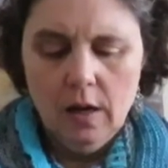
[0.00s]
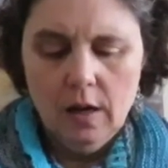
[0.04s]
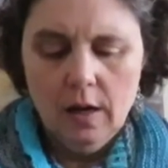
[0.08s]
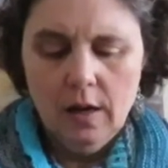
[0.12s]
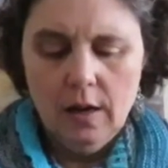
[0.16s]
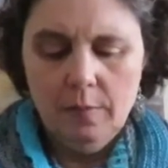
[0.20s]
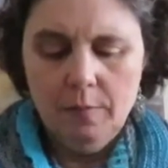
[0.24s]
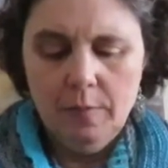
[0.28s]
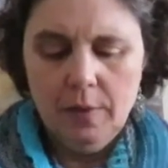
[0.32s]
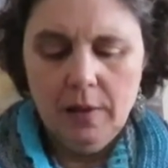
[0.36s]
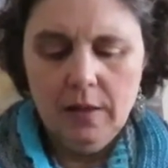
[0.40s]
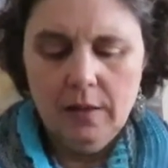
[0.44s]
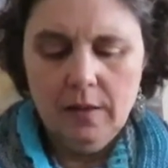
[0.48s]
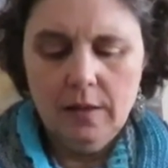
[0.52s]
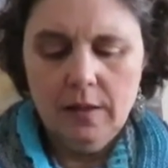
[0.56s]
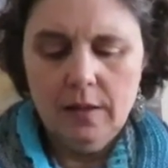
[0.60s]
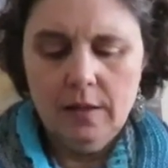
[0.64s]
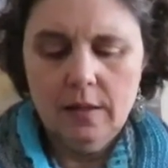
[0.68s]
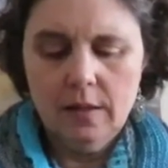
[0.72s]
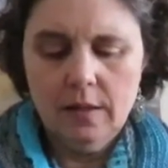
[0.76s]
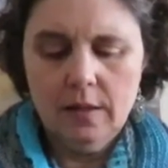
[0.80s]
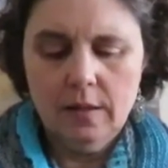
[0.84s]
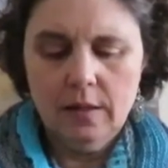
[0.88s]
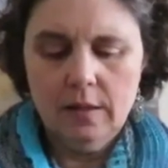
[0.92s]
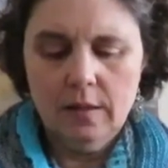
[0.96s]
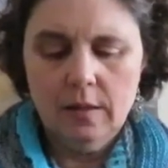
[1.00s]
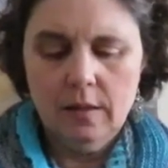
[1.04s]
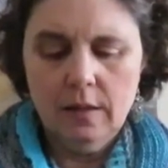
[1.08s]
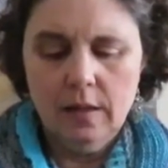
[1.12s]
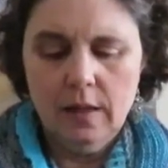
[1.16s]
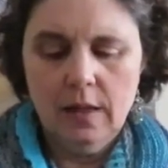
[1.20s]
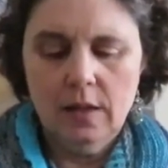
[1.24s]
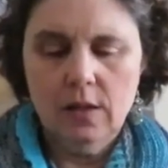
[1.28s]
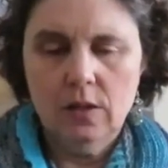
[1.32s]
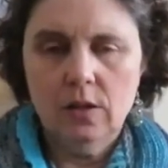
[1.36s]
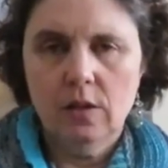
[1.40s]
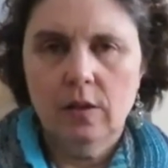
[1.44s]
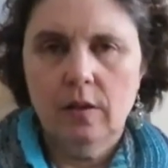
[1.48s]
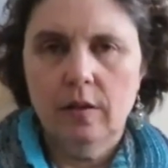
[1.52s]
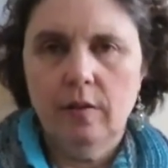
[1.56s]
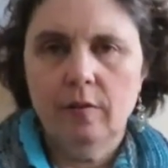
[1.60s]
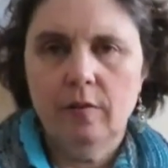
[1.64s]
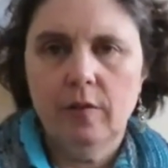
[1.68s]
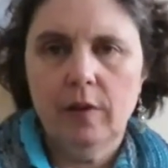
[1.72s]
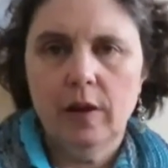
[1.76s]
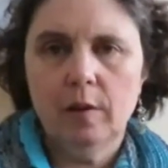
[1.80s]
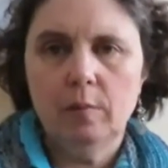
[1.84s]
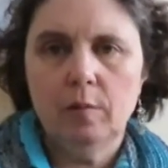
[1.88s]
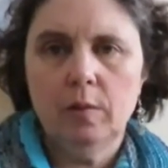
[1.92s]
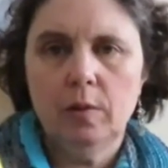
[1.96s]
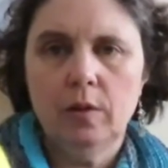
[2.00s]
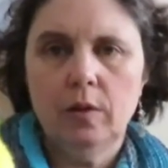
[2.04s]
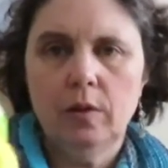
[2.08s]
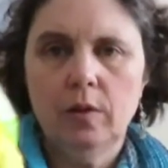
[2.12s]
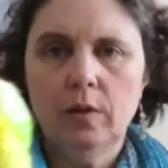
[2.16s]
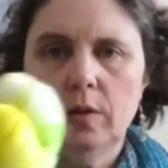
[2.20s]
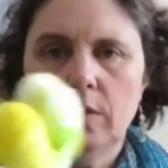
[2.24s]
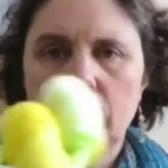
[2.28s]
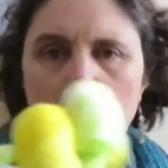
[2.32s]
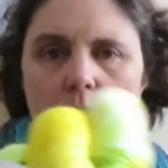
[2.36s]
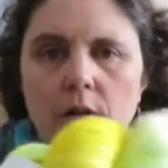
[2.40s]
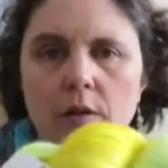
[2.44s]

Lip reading: I picked this hedgehog fiber